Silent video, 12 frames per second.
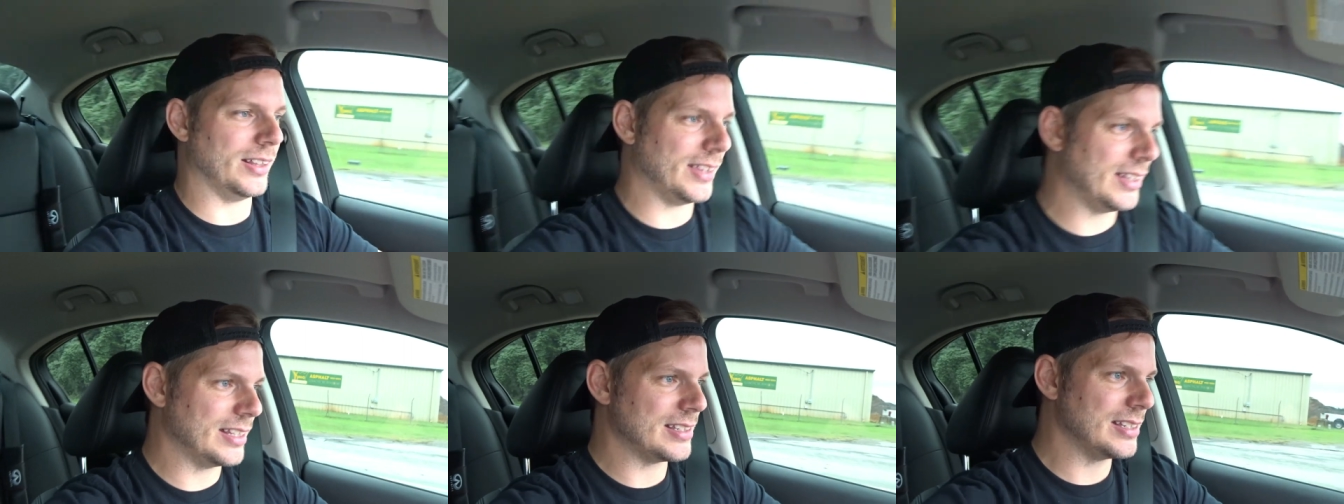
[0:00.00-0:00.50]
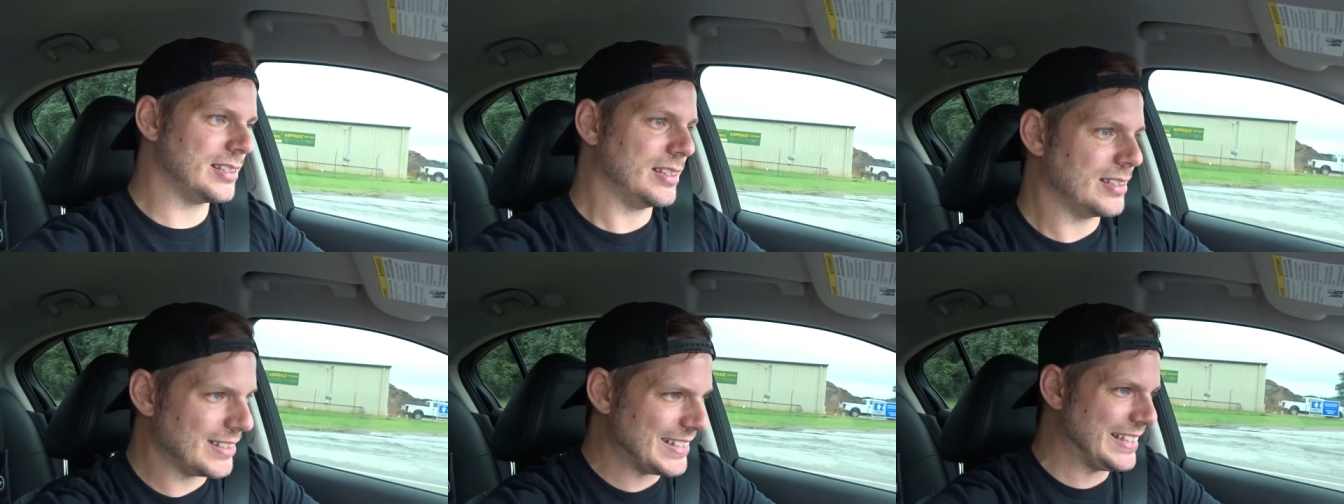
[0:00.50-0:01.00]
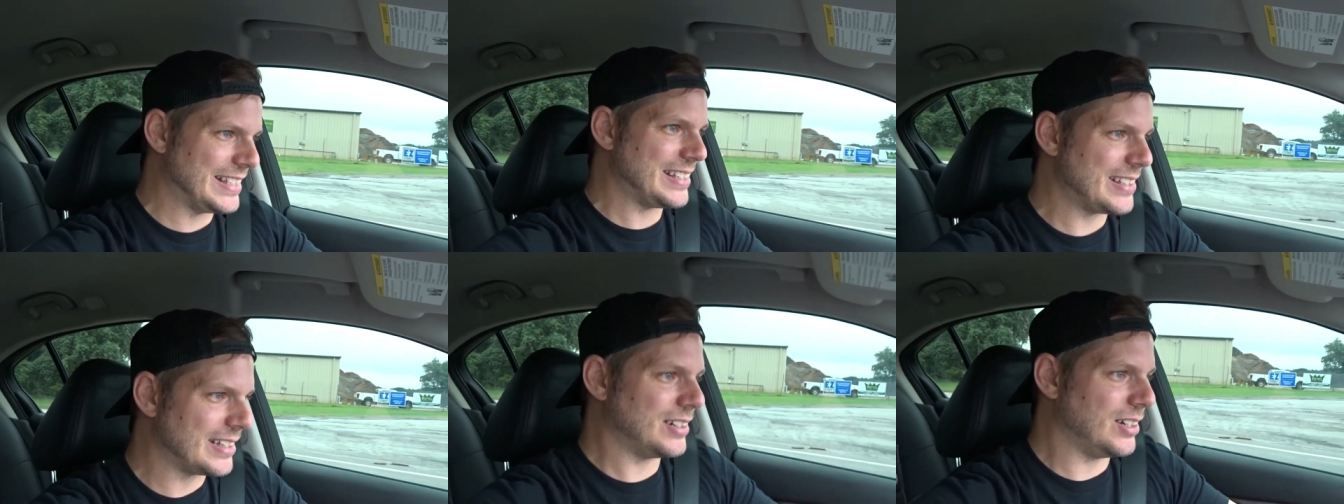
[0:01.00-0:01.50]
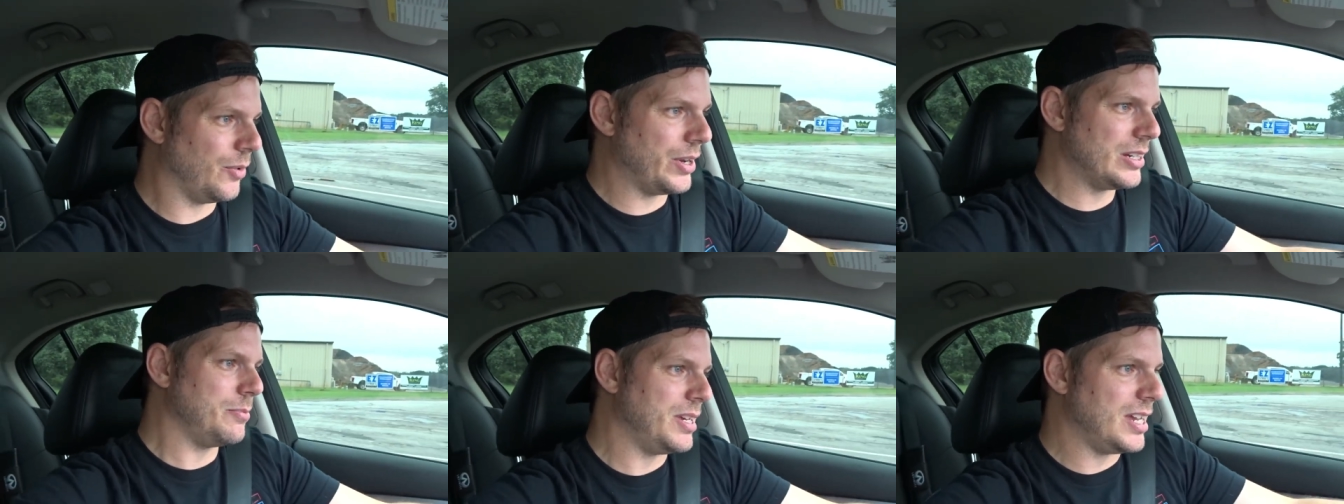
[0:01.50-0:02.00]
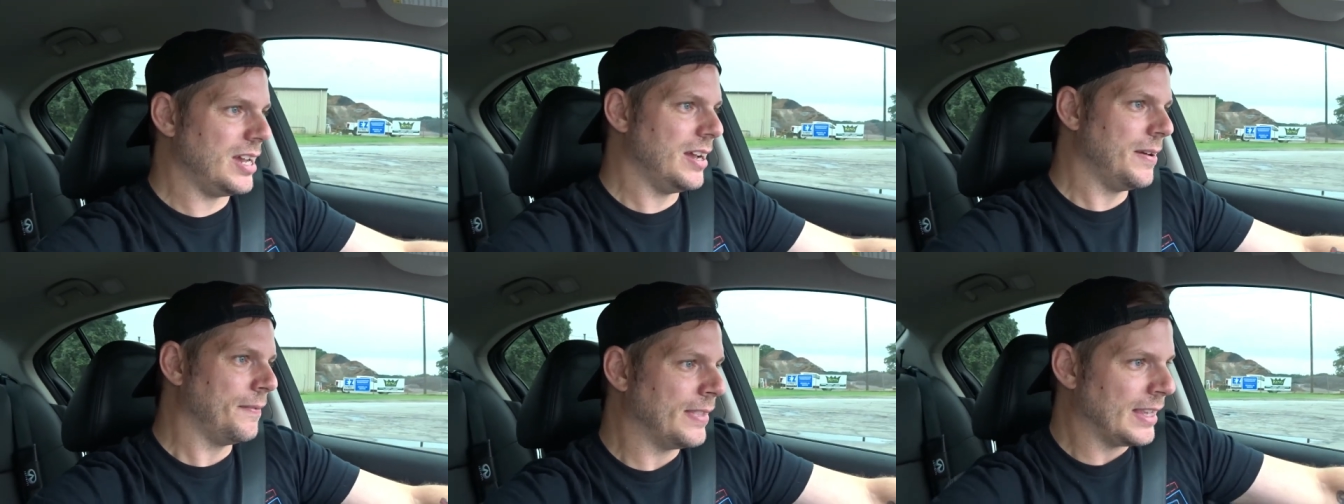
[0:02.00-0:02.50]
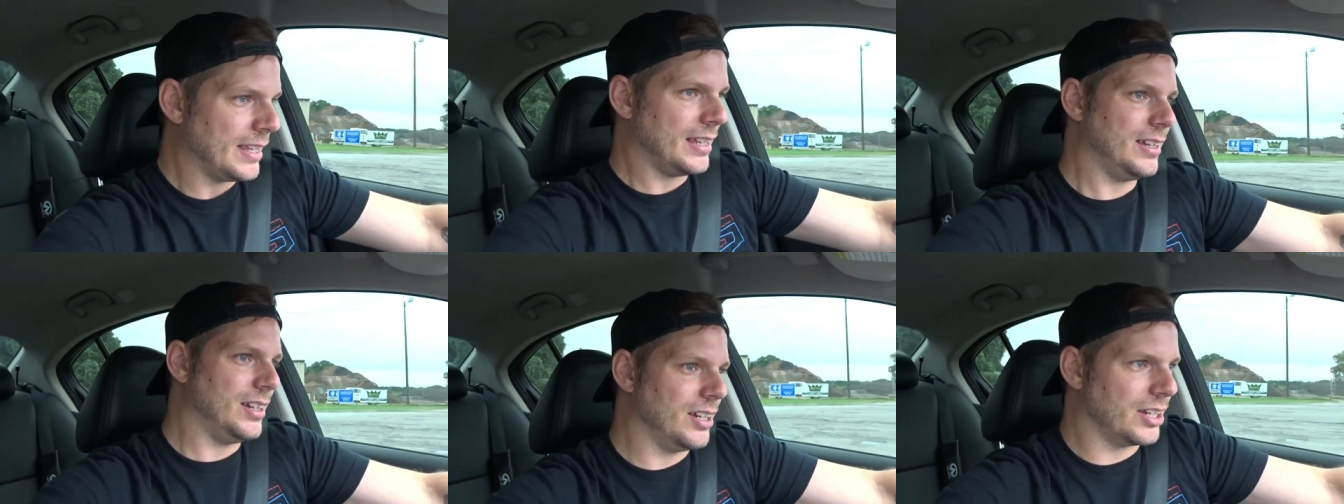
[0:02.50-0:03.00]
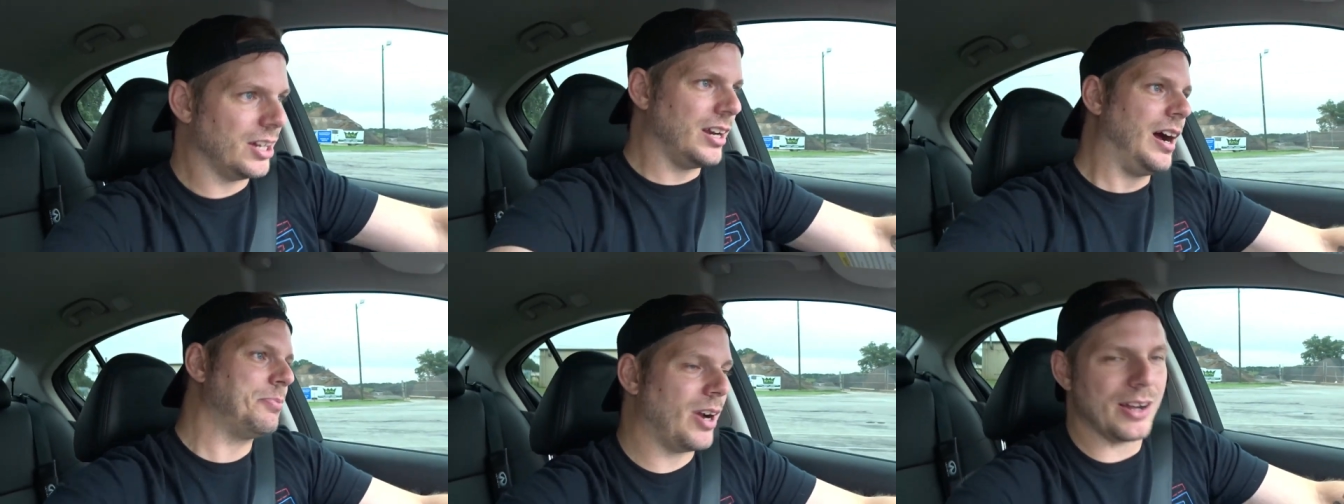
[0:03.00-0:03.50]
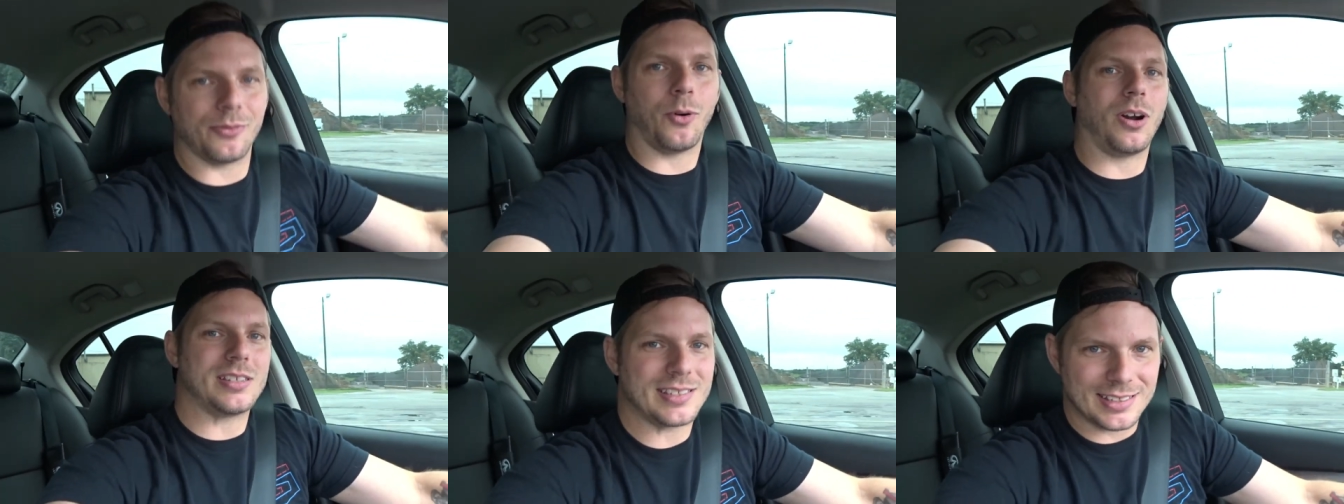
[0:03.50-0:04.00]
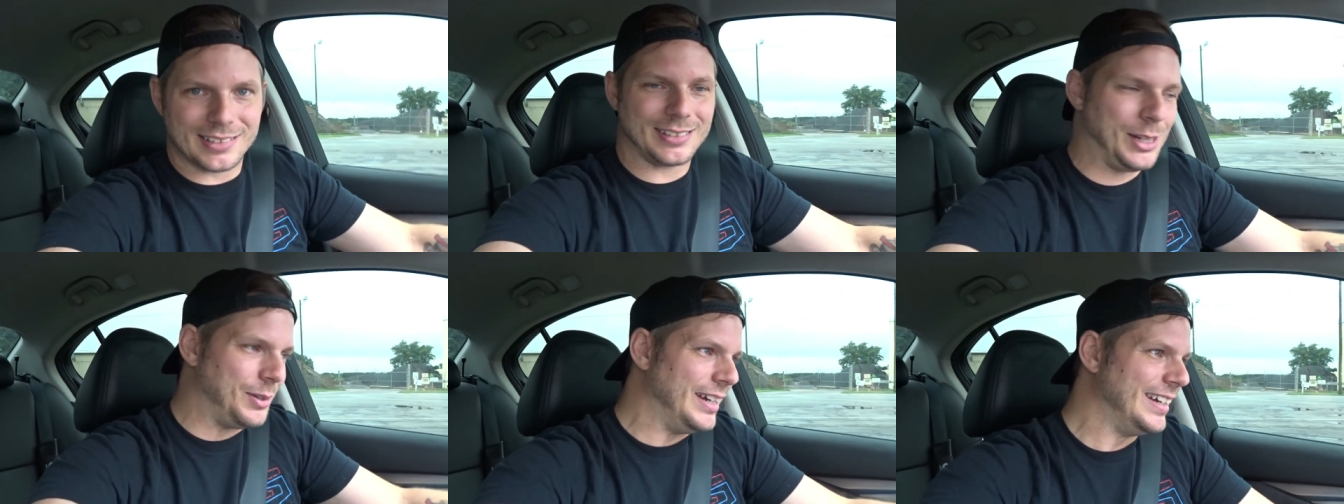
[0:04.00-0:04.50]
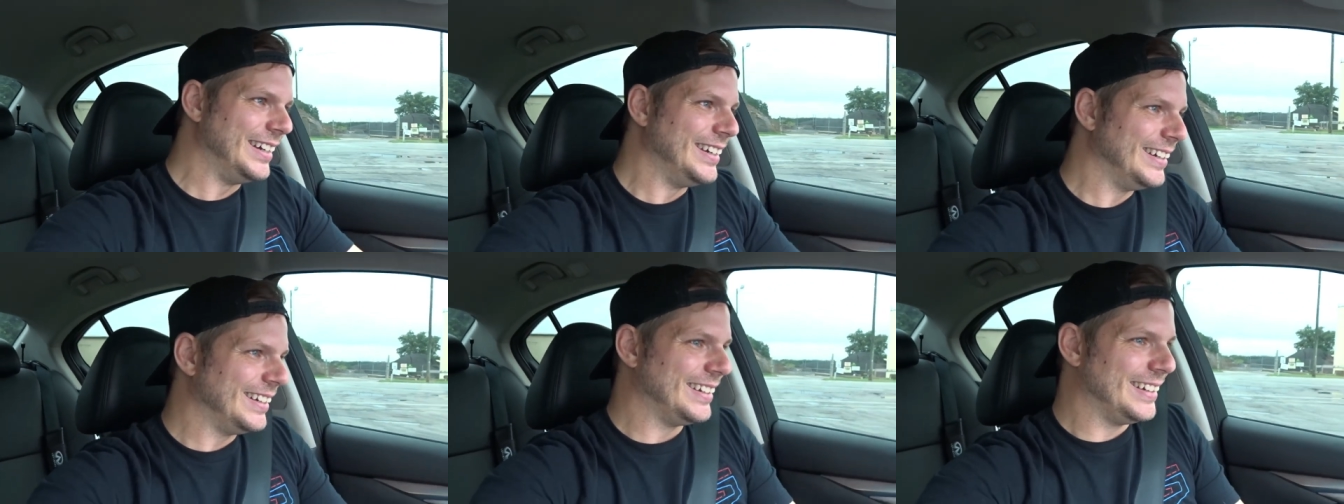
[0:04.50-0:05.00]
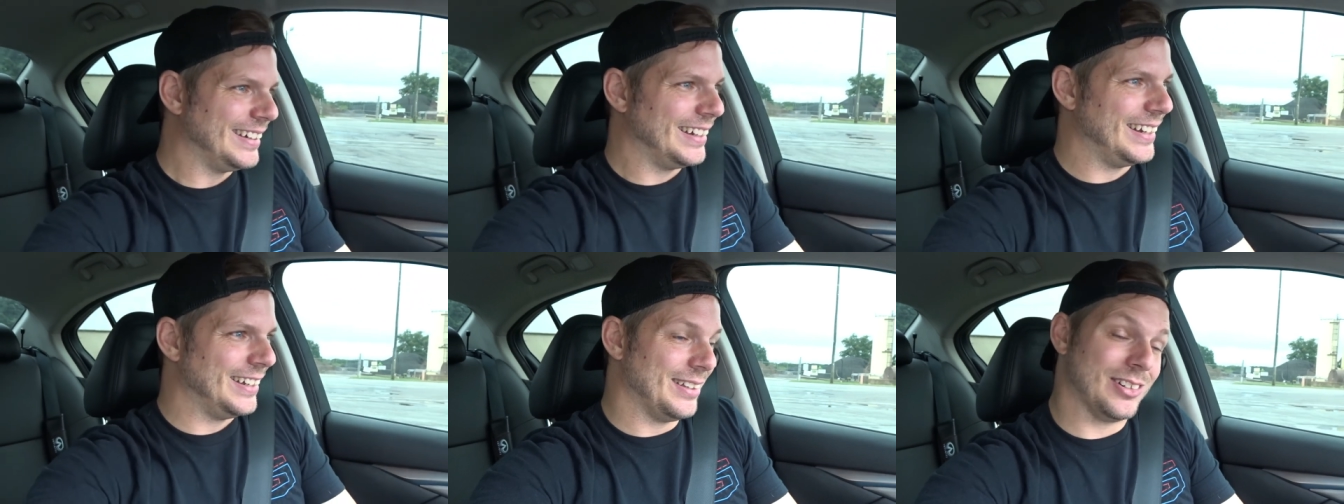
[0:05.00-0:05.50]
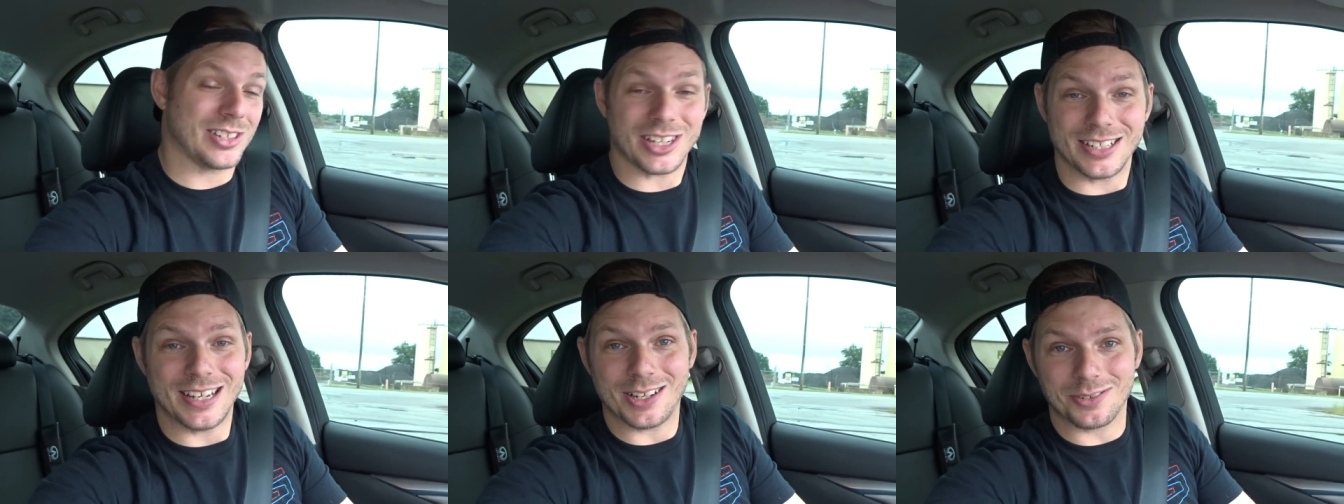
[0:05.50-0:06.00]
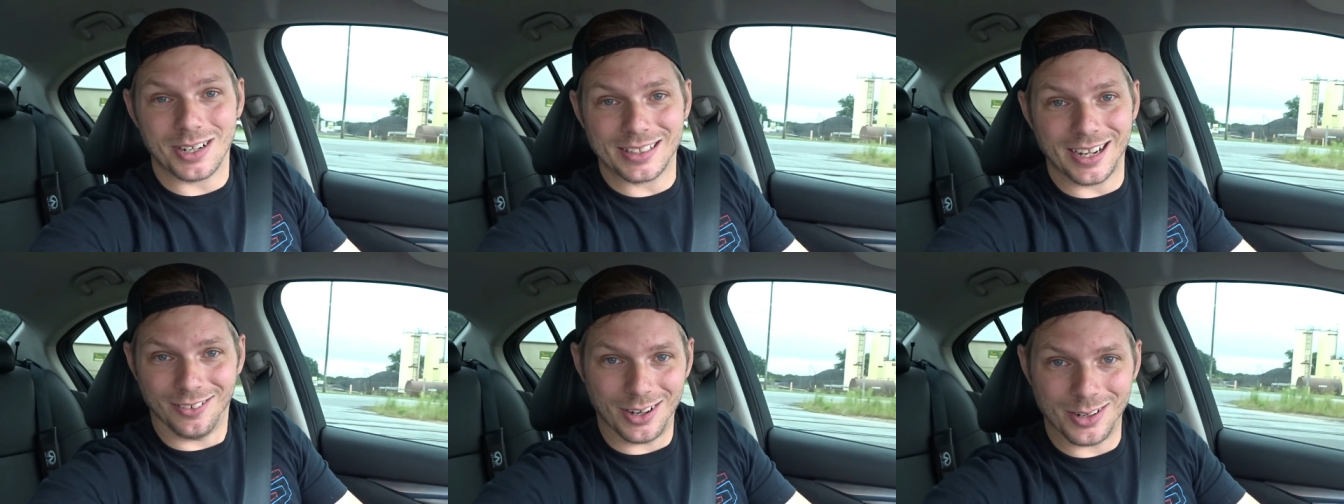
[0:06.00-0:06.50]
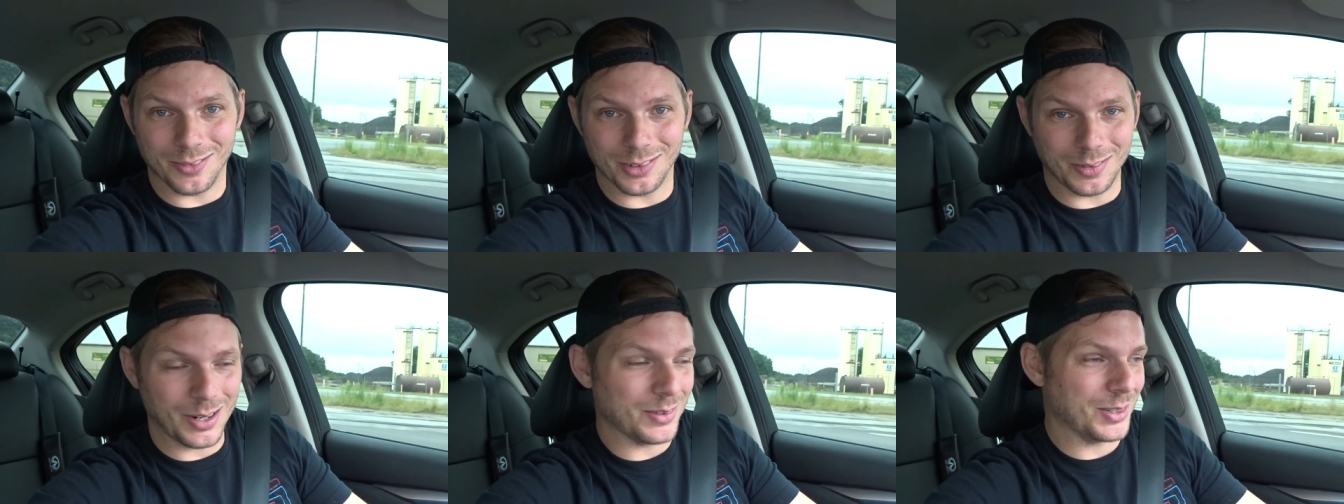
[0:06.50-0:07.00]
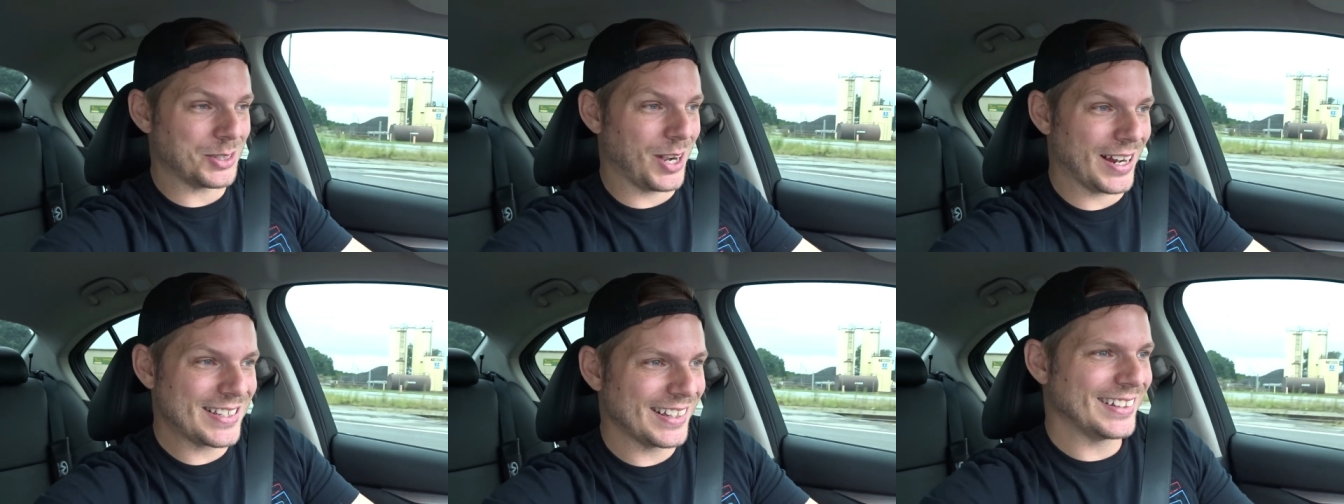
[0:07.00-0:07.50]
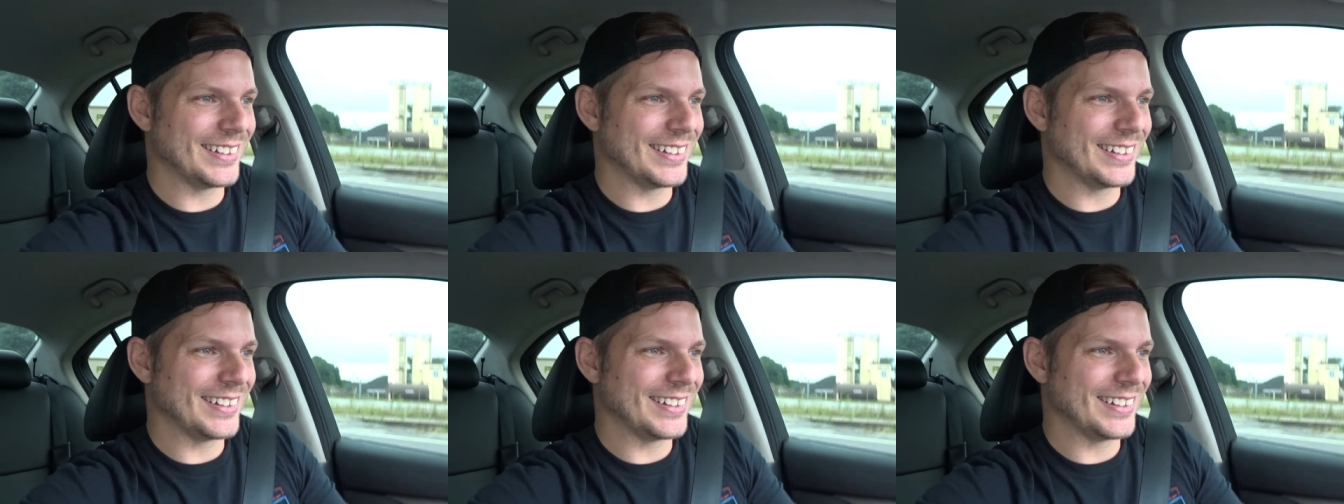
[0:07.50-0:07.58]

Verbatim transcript: I think this is this is going to be a good upgrade for us. So there's a good test right there, running over the railroad tracks.